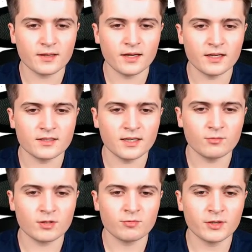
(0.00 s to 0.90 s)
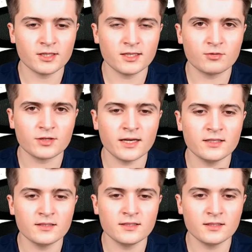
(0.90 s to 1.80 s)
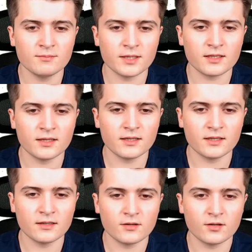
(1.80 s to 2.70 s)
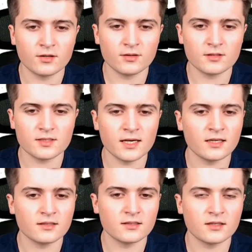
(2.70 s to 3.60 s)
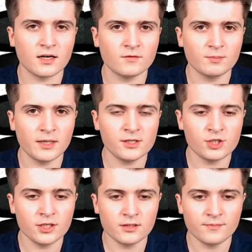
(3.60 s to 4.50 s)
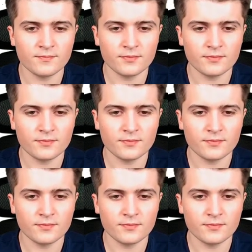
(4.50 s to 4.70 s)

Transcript: and I will quickly create it here by clicking on this Add a Cover Page sheet.